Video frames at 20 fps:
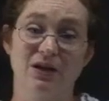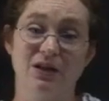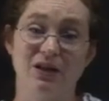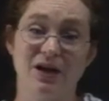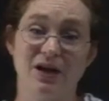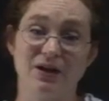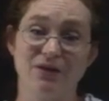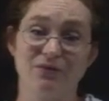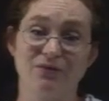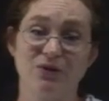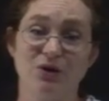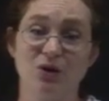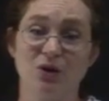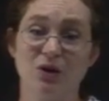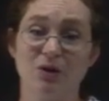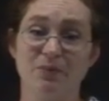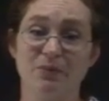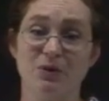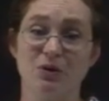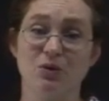a lot of
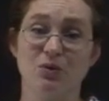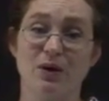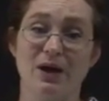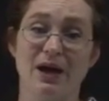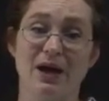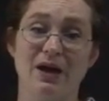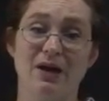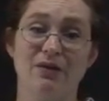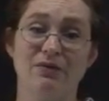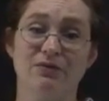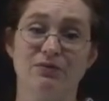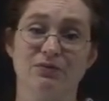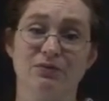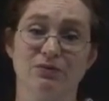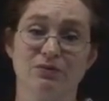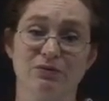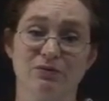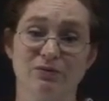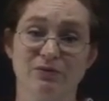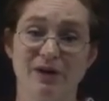Europe, you have
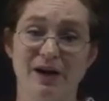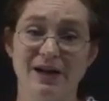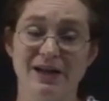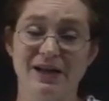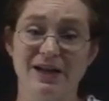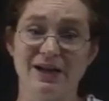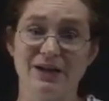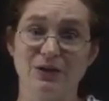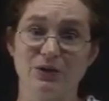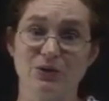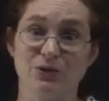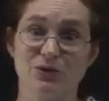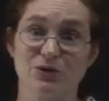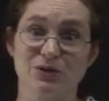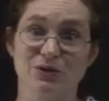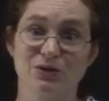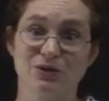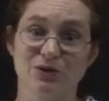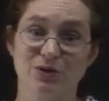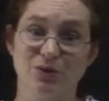radiators.
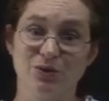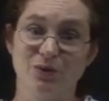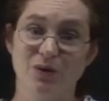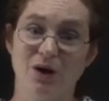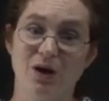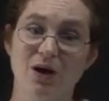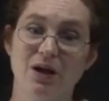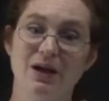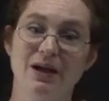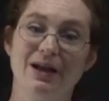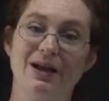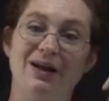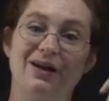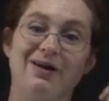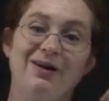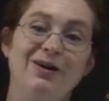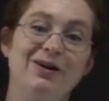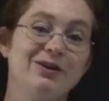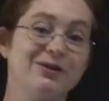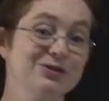So uh,
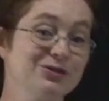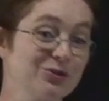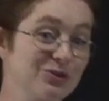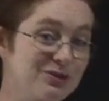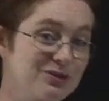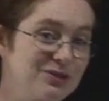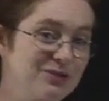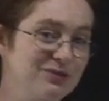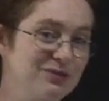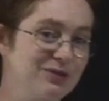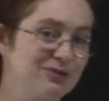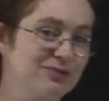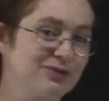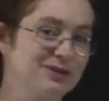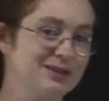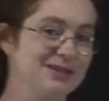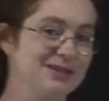all sorts of different